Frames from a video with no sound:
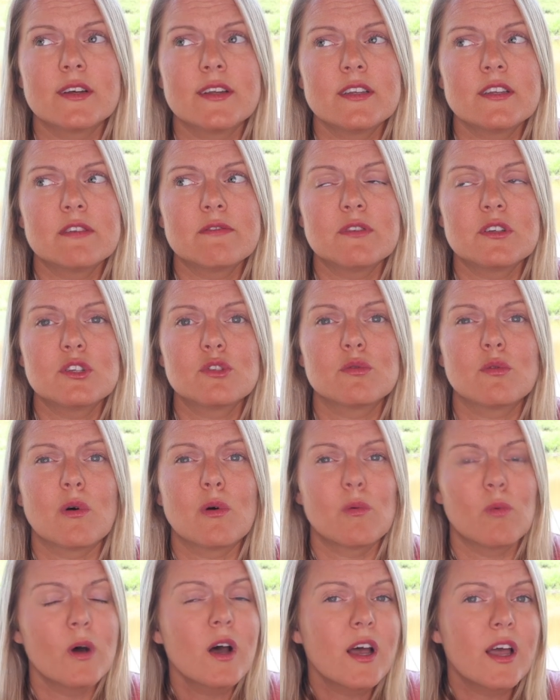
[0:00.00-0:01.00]

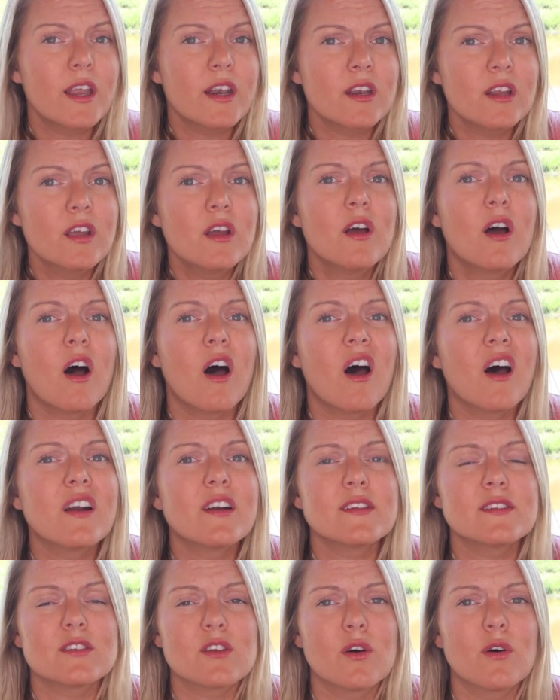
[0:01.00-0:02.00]
individual one on
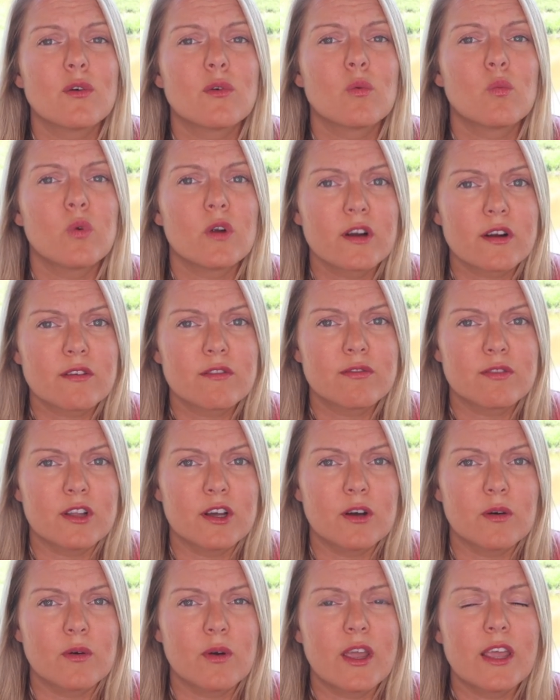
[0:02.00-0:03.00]
its own
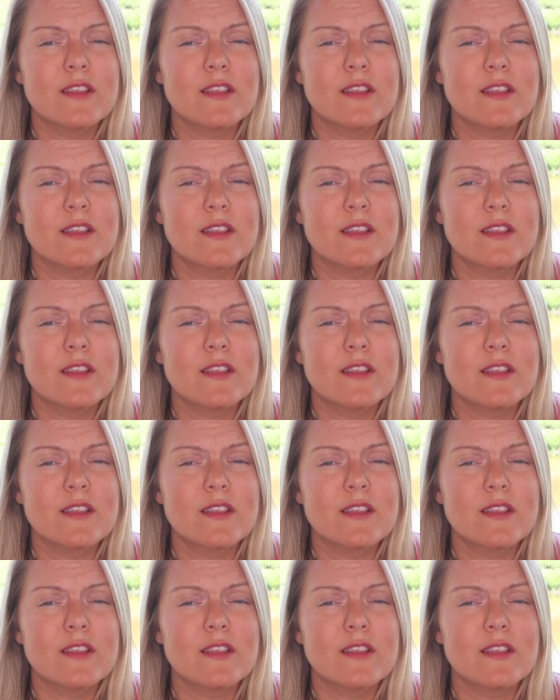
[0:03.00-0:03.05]
workflow.